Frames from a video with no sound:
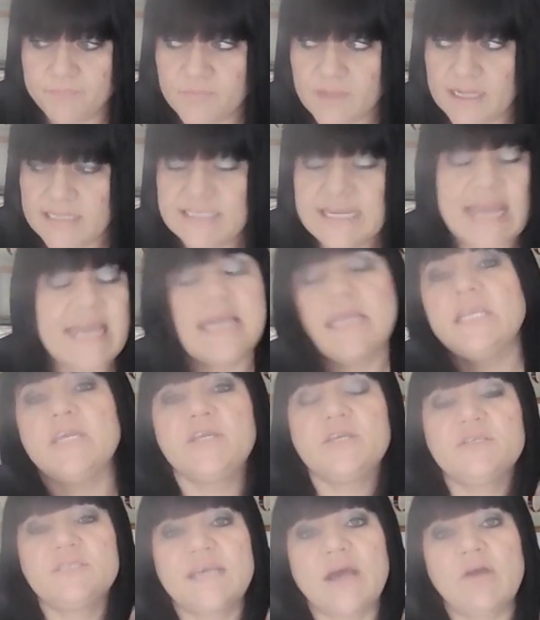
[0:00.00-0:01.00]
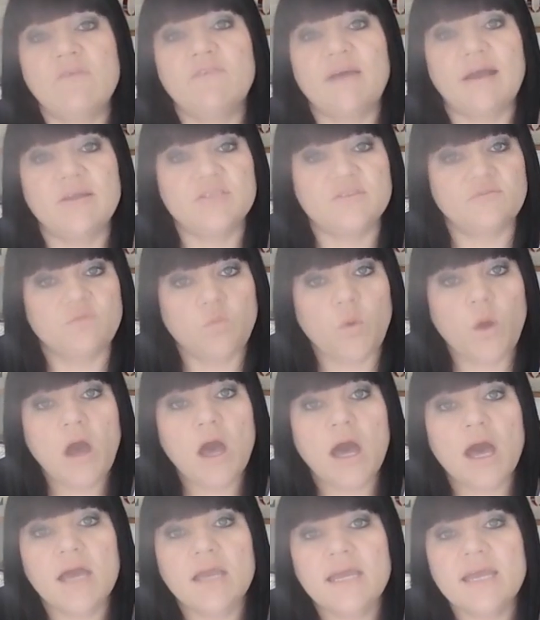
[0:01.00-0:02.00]
taking yourself out of
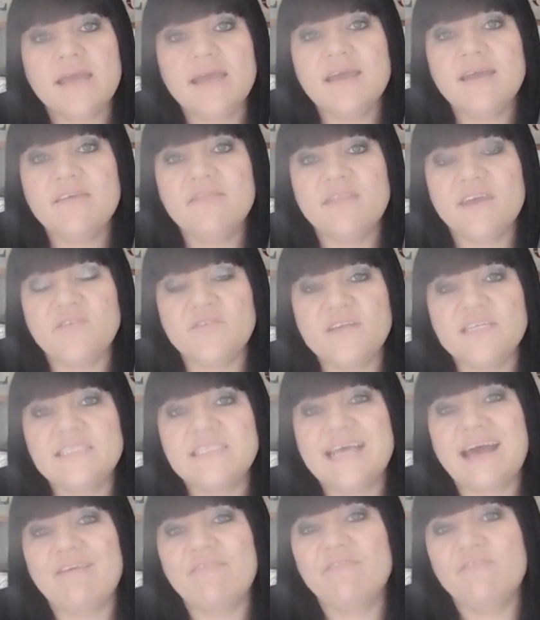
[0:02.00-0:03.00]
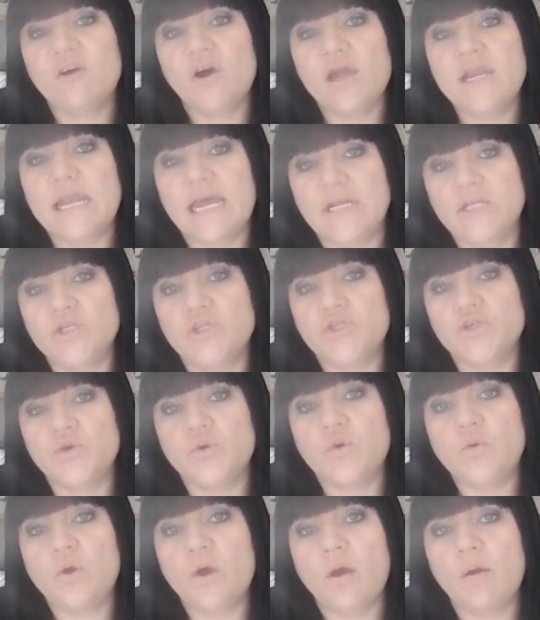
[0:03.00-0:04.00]
work, there is that
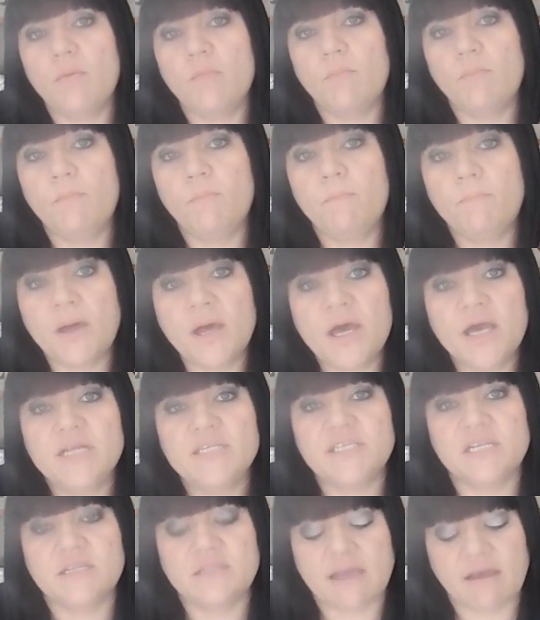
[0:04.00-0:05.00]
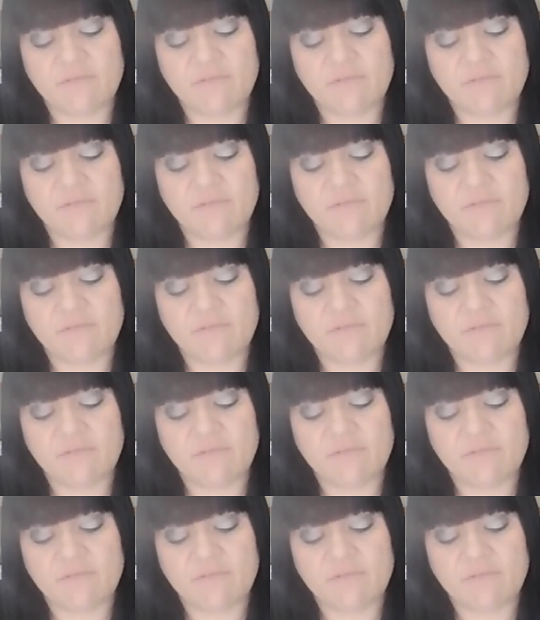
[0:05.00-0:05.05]
financial burden, that